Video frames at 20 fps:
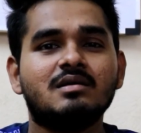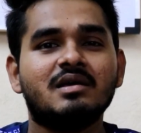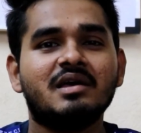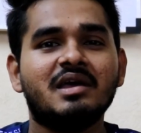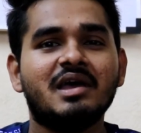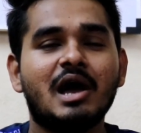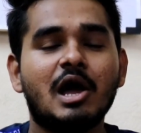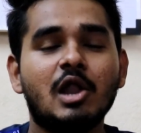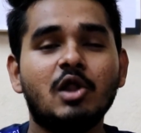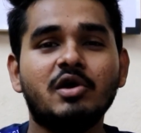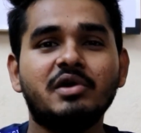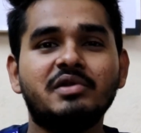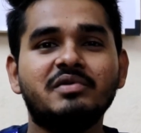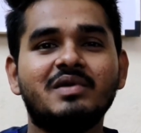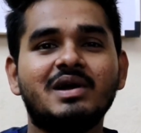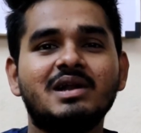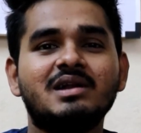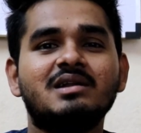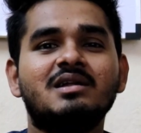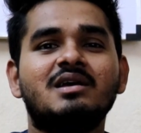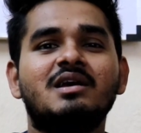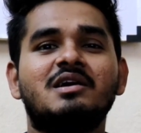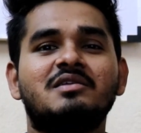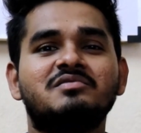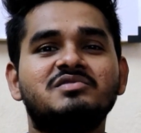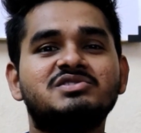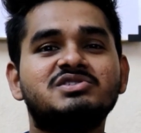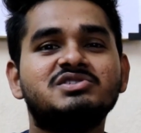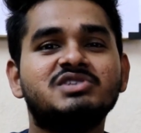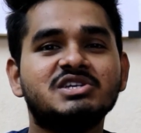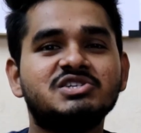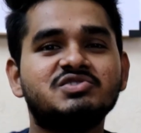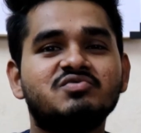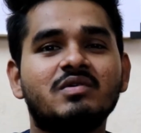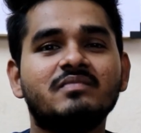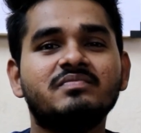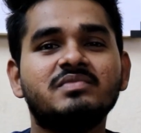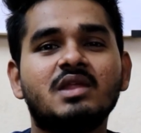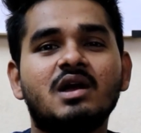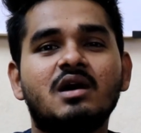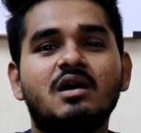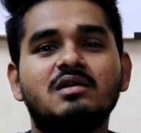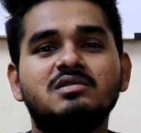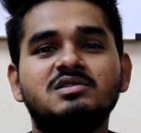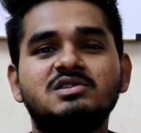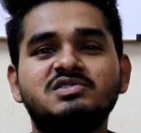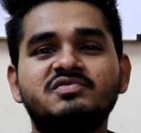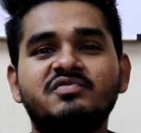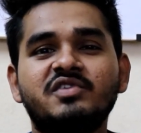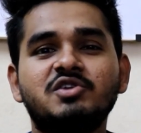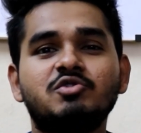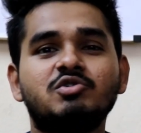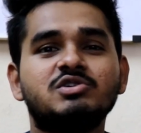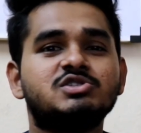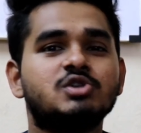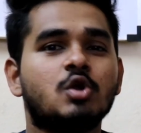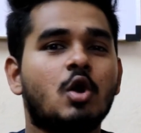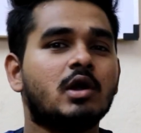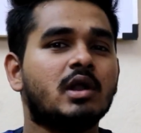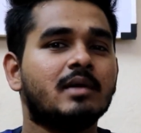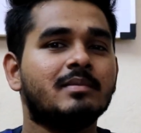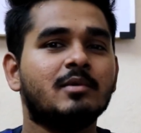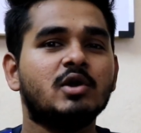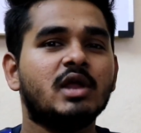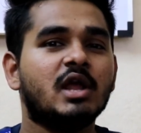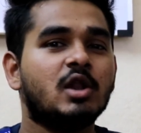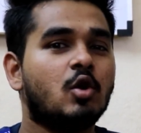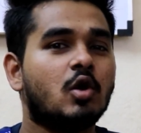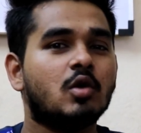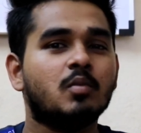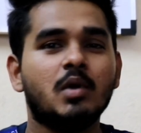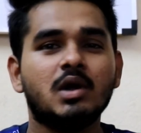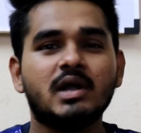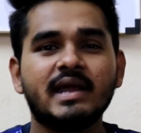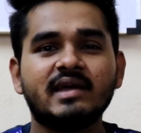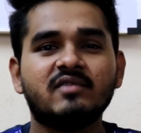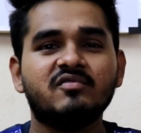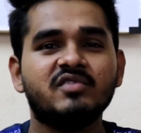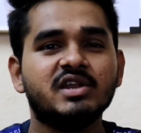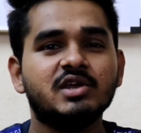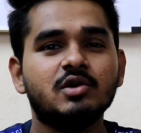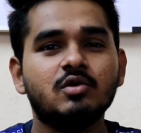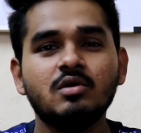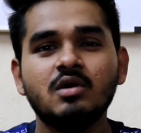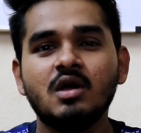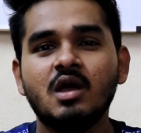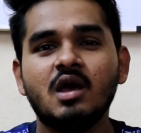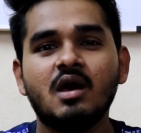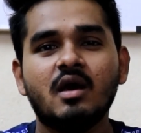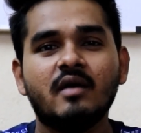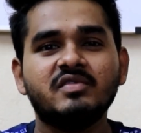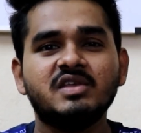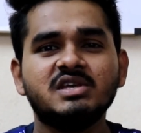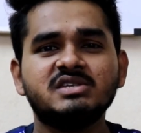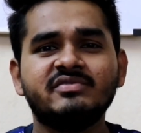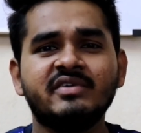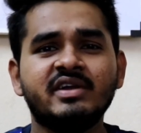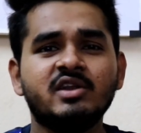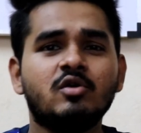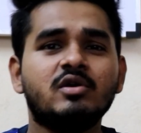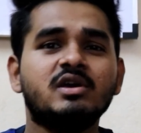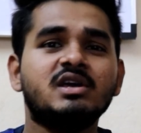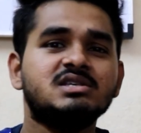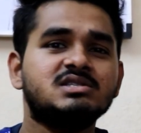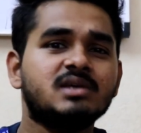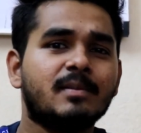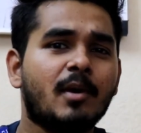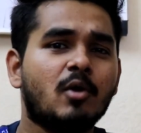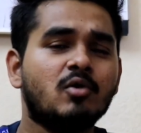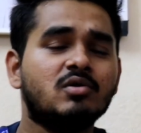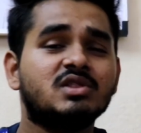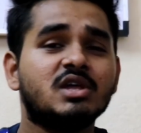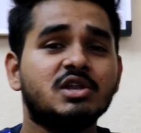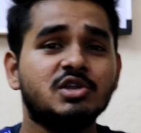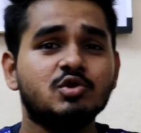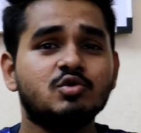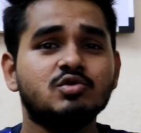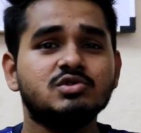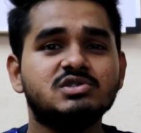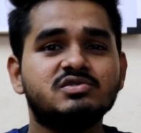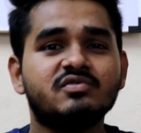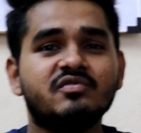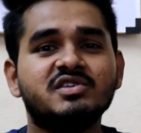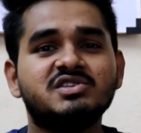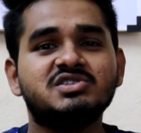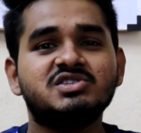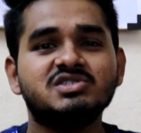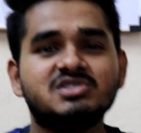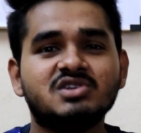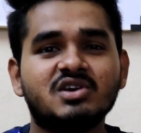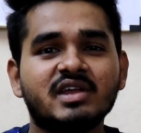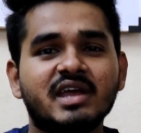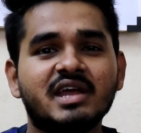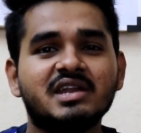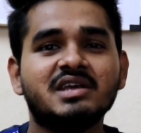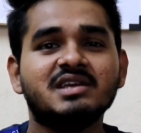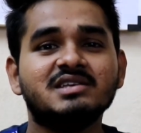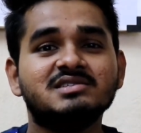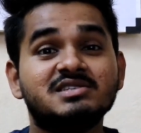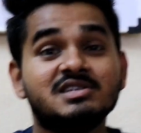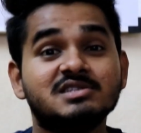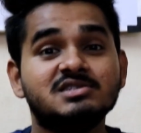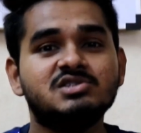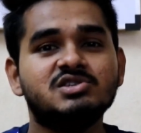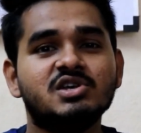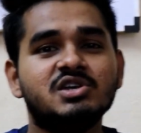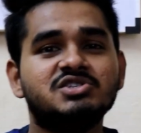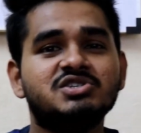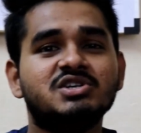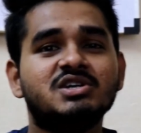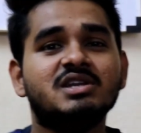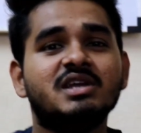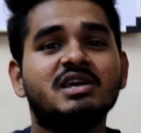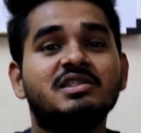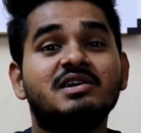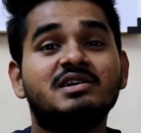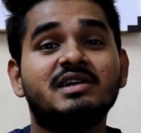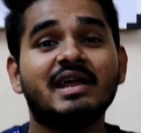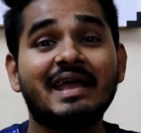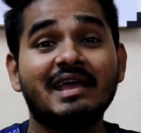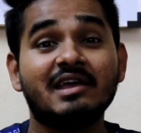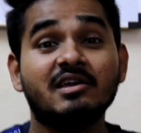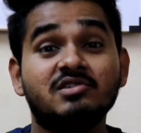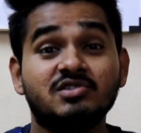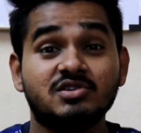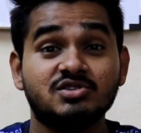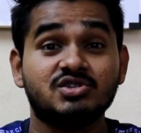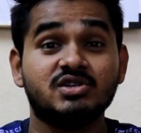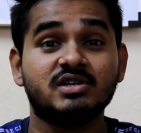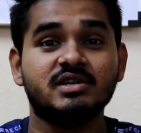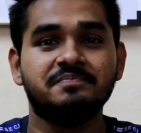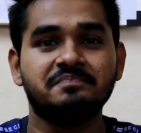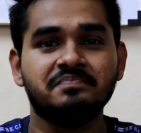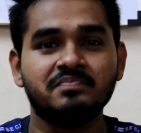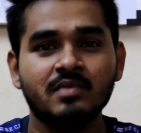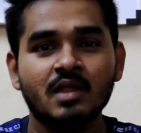Hey, hello everyone, this is Yaswanth. This video is not about a normal tech video. This video is about the news which is creating sensation in the tech industry.